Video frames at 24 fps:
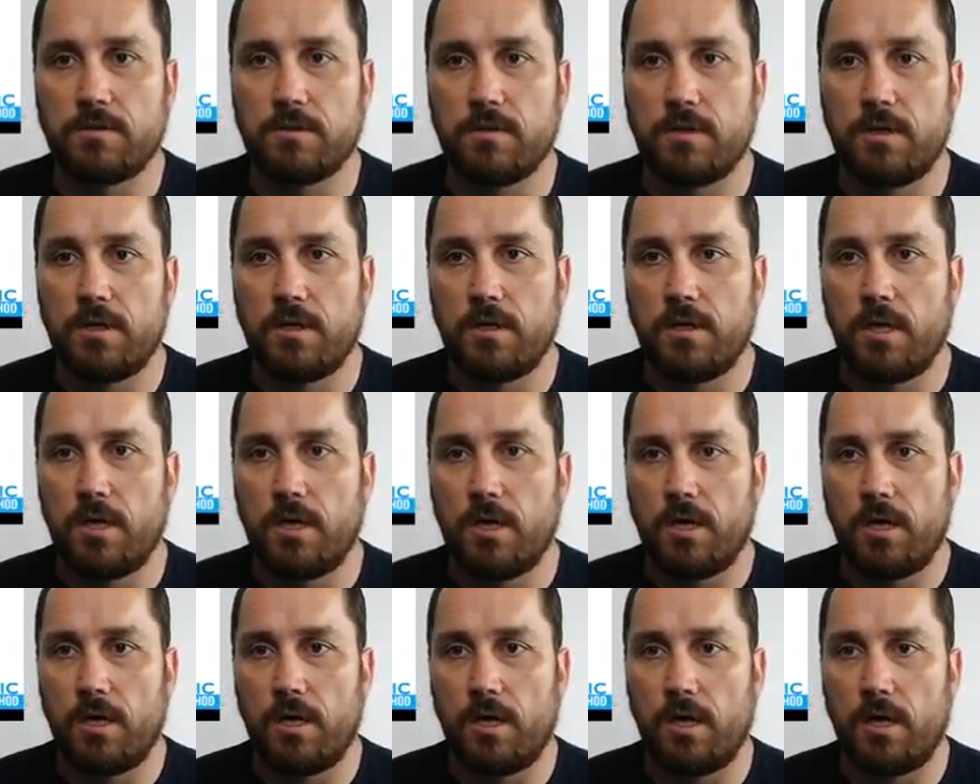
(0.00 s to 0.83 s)
what's
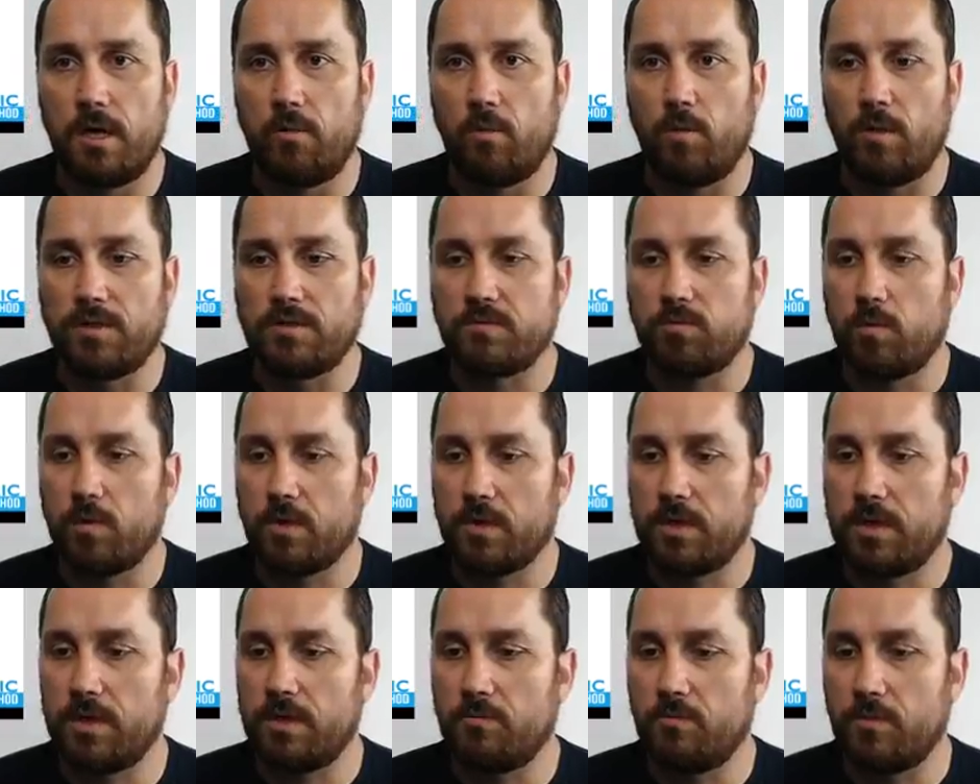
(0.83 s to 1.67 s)
working and what's not,
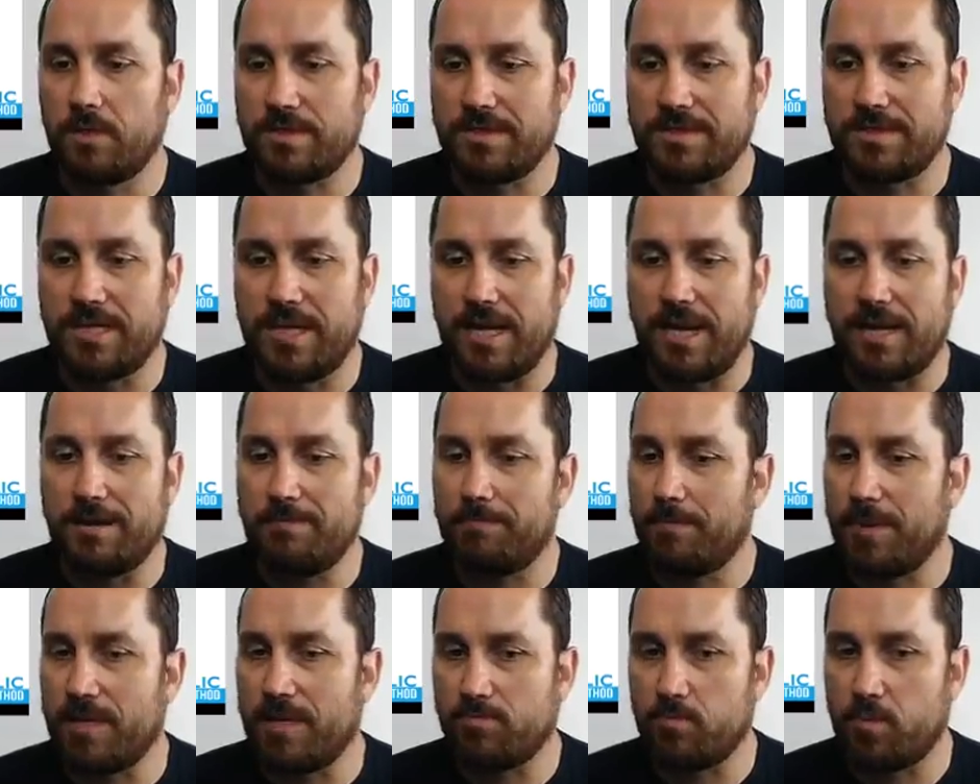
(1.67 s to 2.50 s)
best
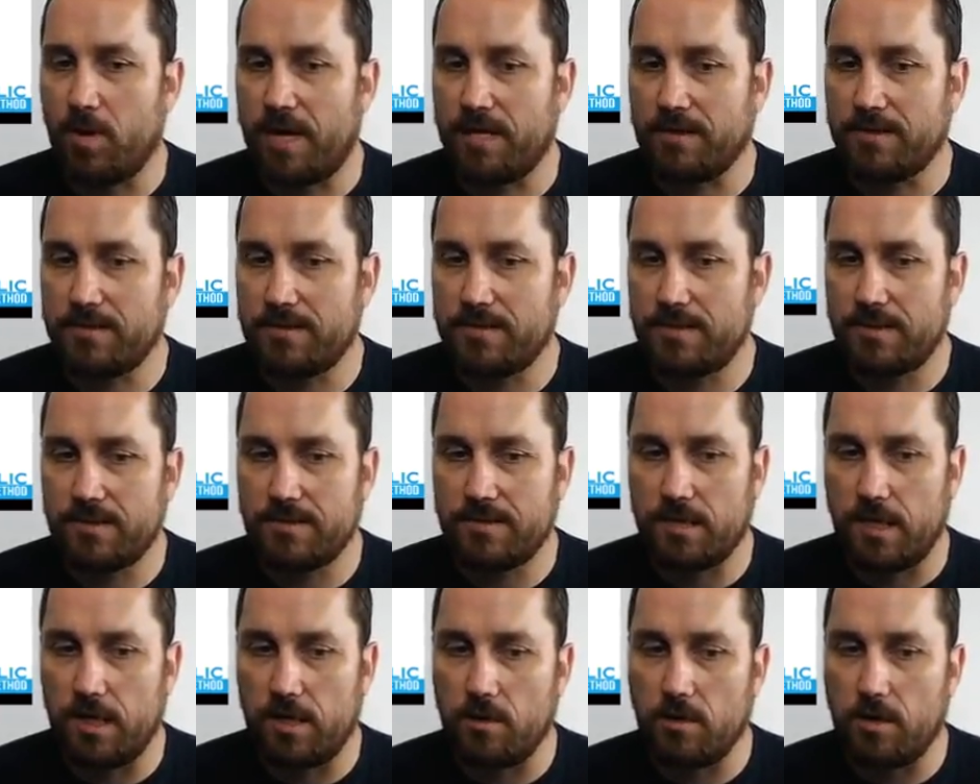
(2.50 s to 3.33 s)
practices later on.
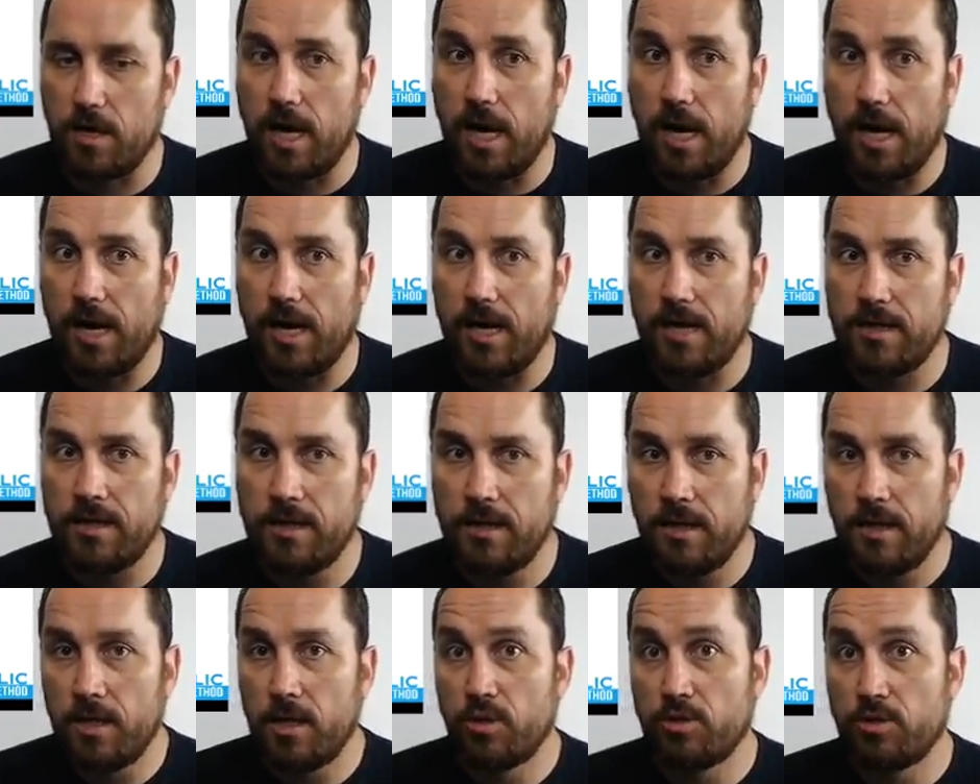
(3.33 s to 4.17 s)
So make sure to
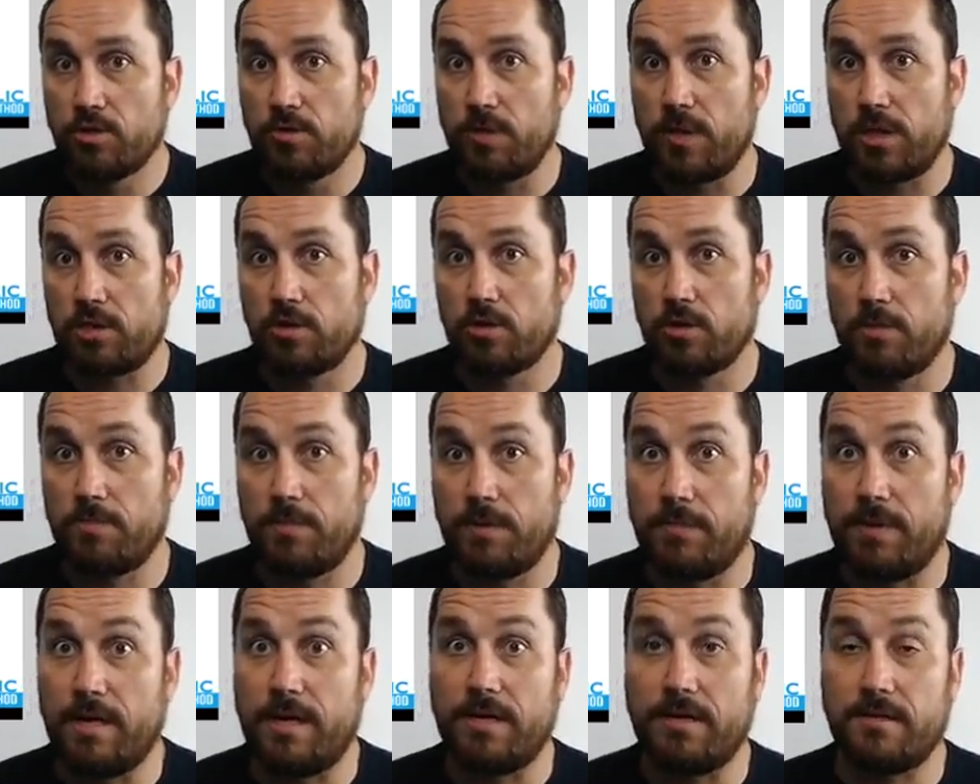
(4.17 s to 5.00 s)
be paying attention to.
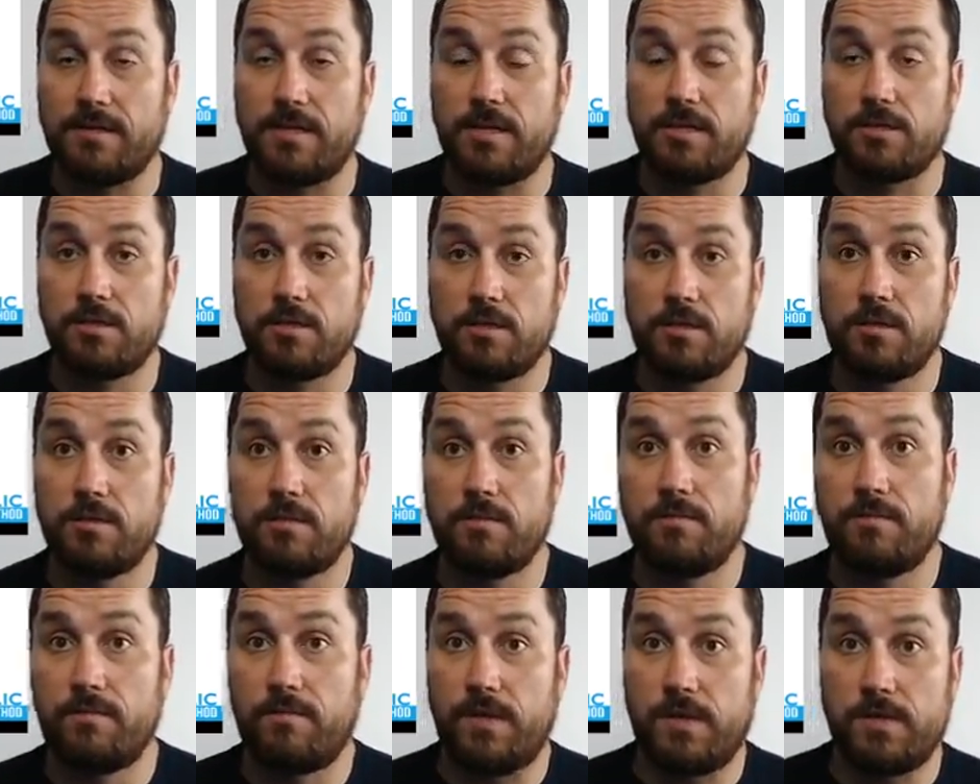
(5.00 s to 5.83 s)
Facebook Live
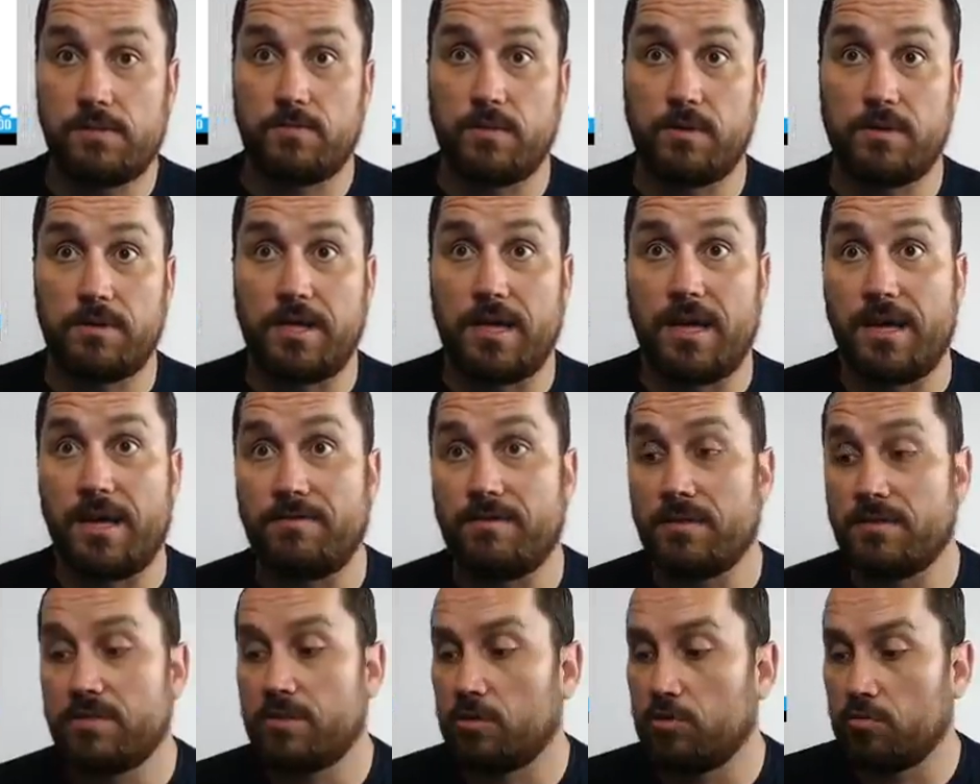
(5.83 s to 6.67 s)
is a
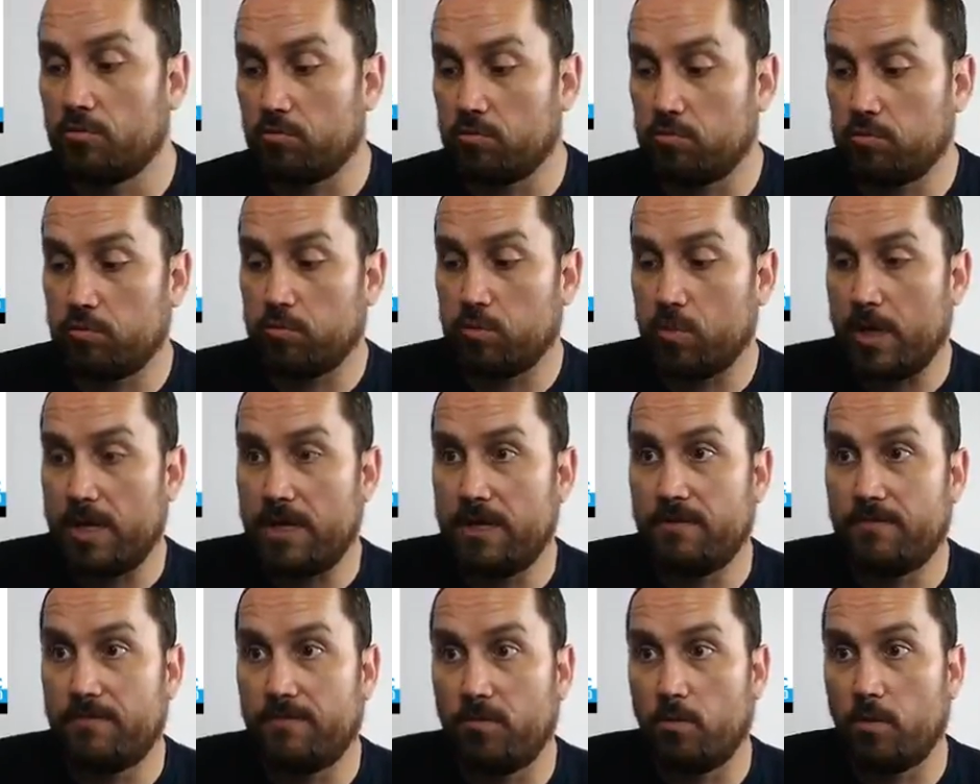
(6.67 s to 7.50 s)
great format.
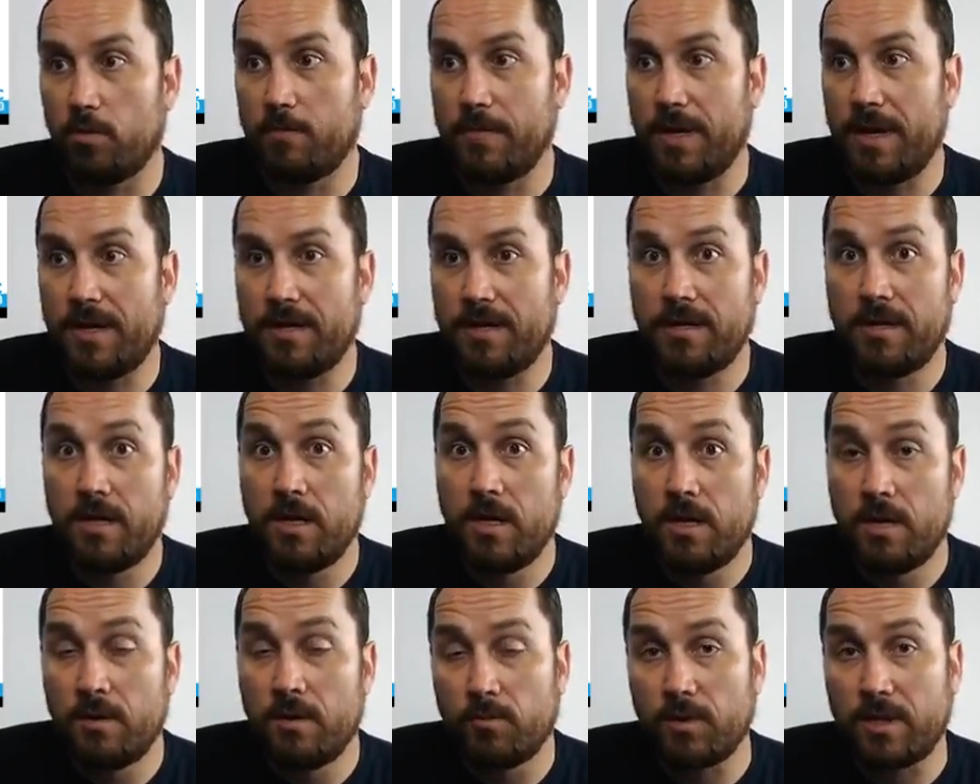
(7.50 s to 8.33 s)
We're getting some
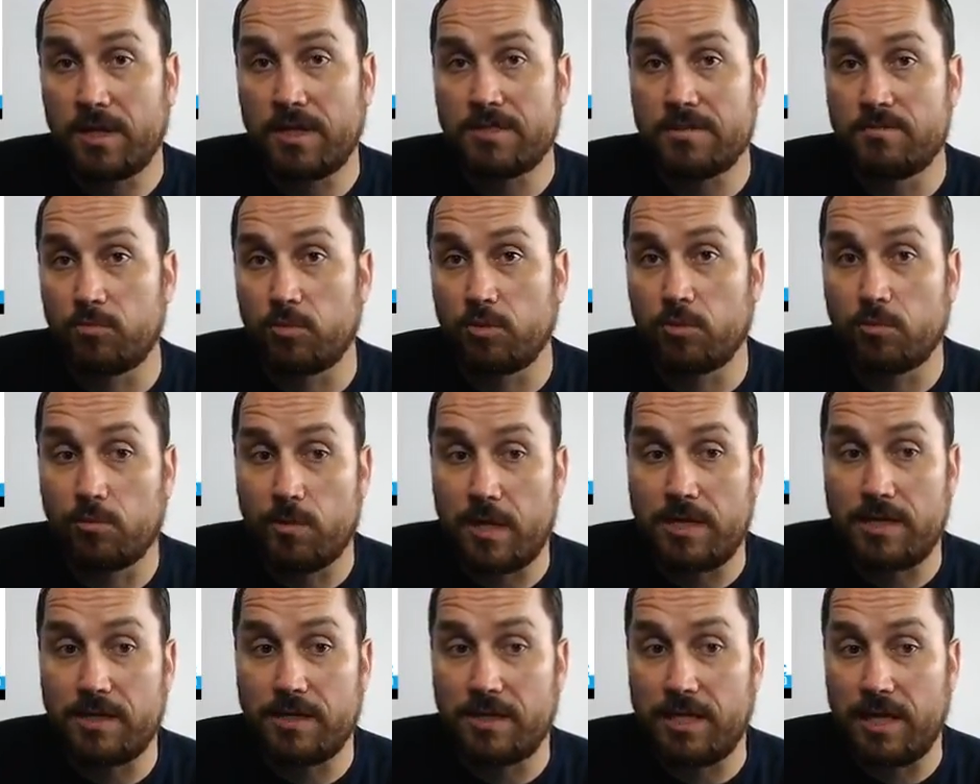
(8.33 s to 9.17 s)
great engagement
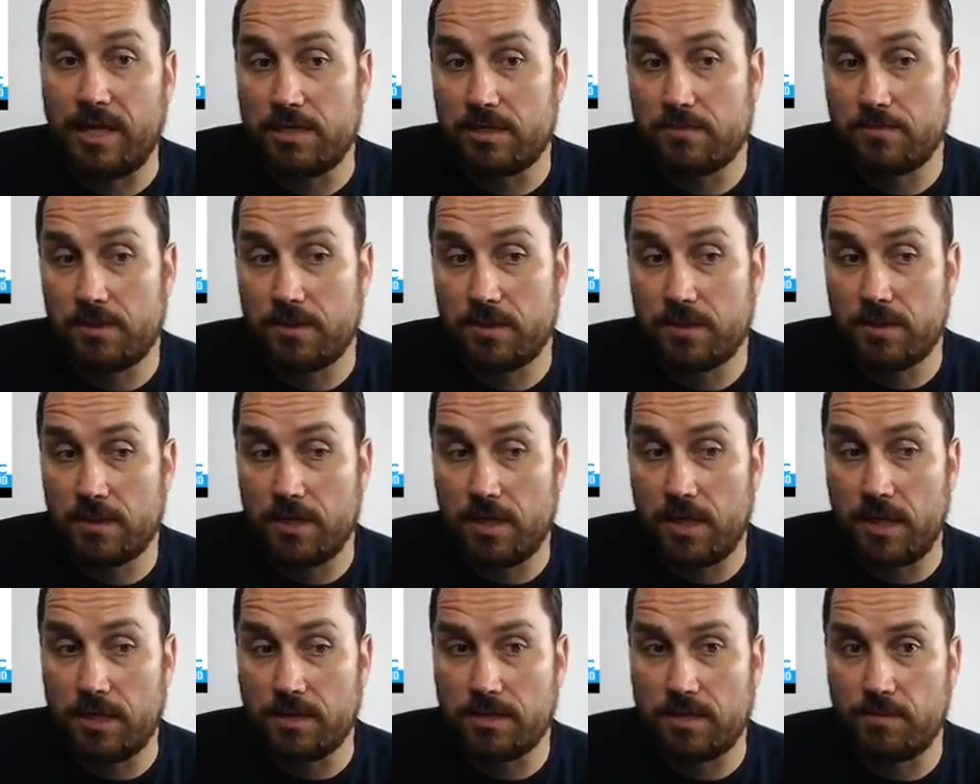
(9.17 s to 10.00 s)
on some of these Facebook
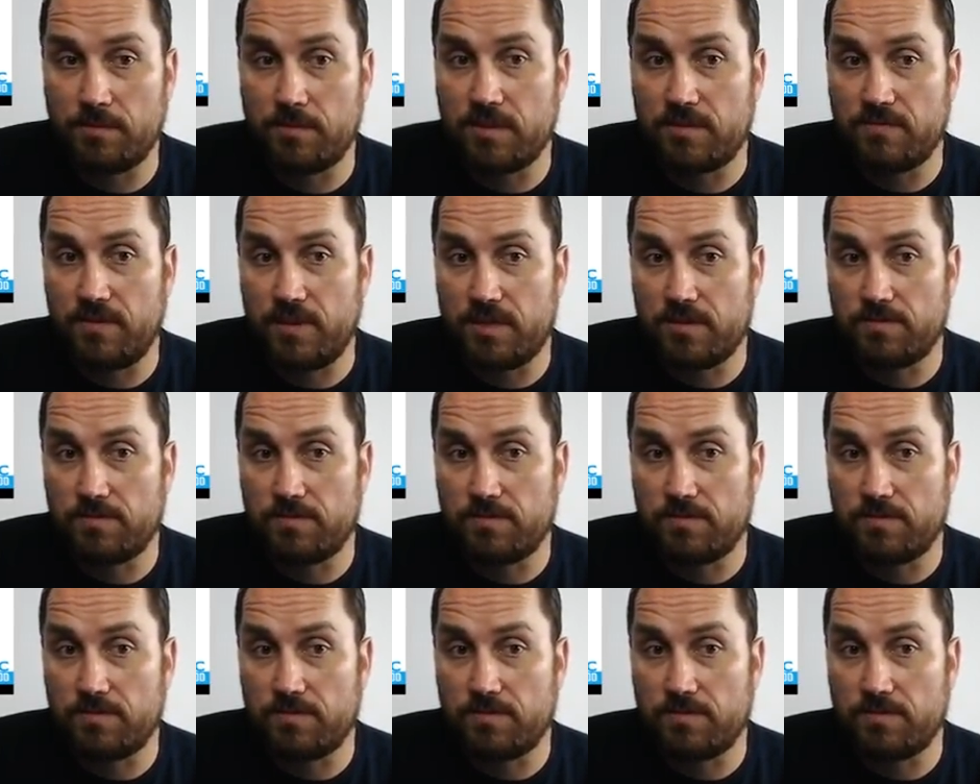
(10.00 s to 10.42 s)
Lives.